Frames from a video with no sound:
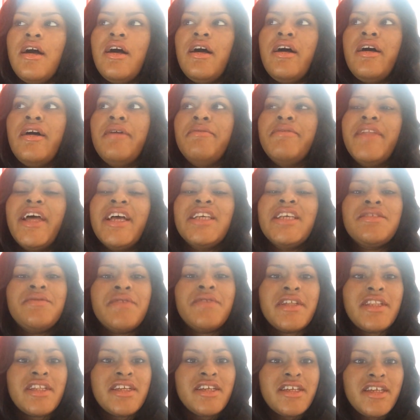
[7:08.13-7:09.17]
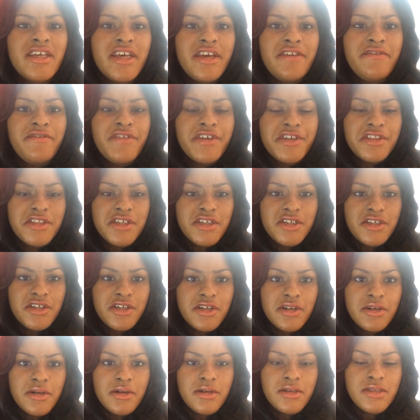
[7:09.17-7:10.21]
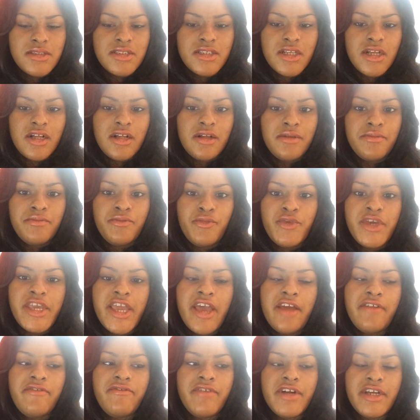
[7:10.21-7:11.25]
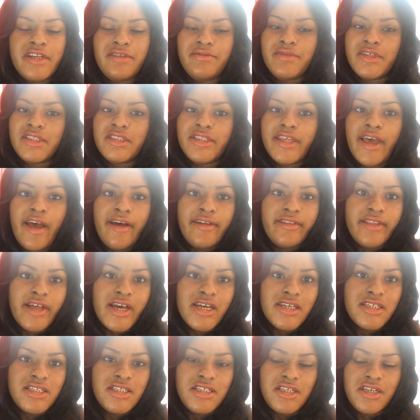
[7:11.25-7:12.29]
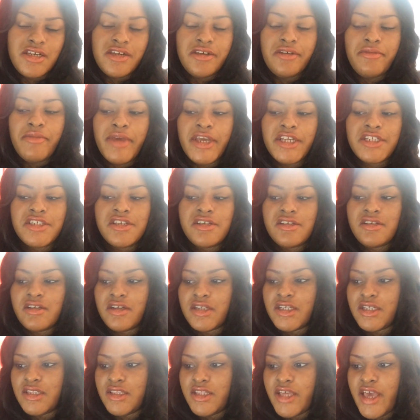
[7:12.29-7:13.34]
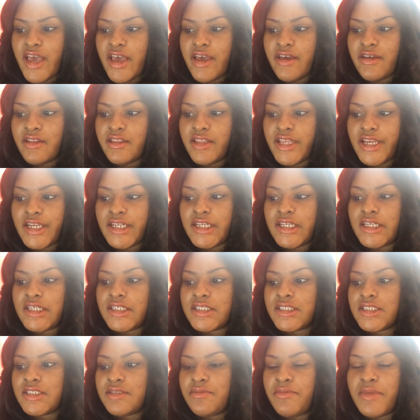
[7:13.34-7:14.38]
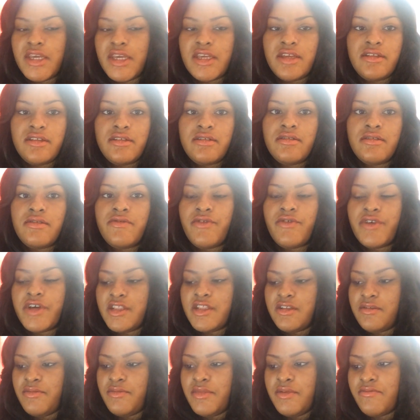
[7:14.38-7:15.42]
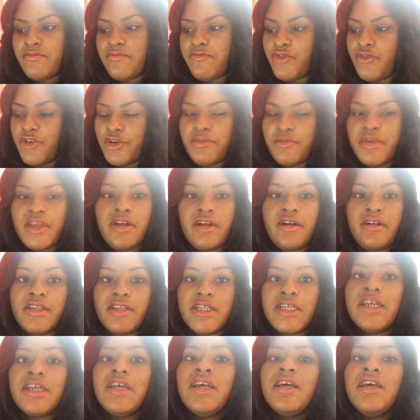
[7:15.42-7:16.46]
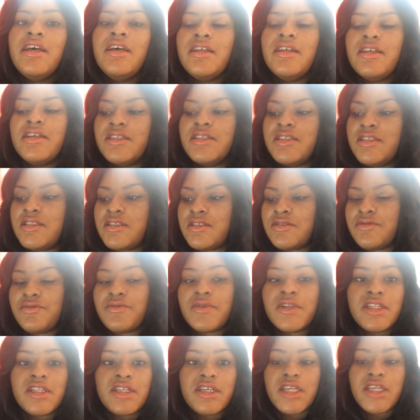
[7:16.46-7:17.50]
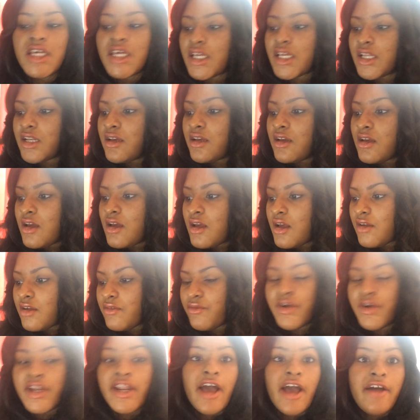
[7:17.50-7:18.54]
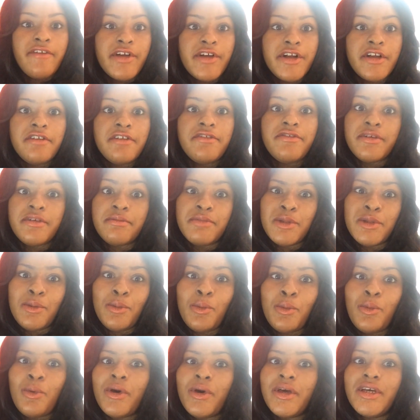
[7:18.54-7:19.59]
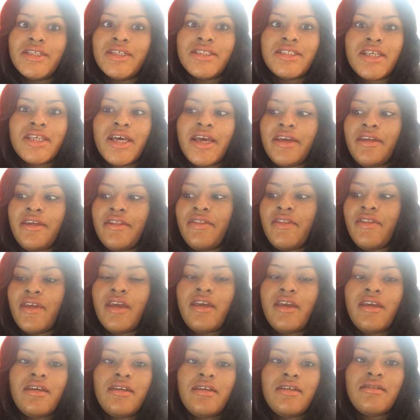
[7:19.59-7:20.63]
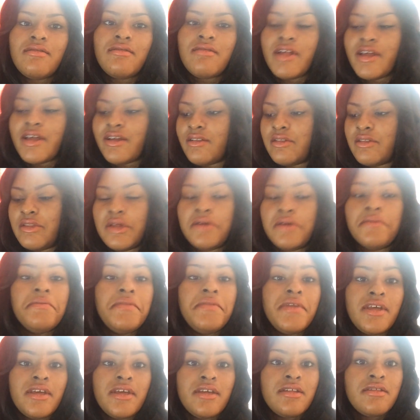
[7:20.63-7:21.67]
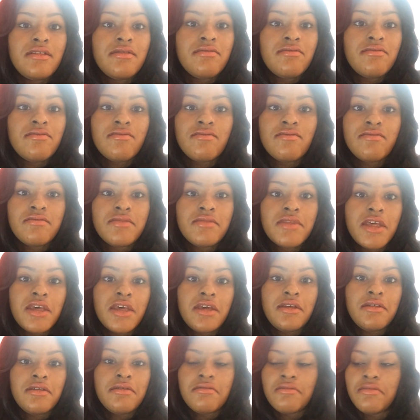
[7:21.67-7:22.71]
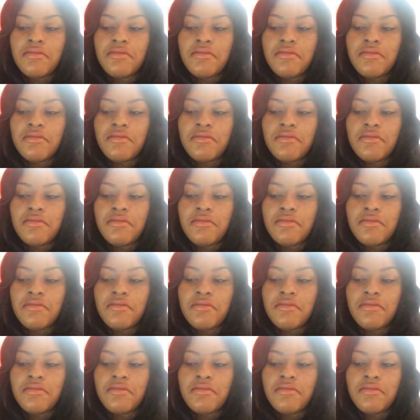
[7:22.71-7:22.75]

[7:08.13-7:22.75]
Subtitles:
that's really good for the girls. We had fun with that last year. Make sure you go to that, ladies. Men, for men only, it's really good. What I've heard from the boys, like, they like loved it. Like,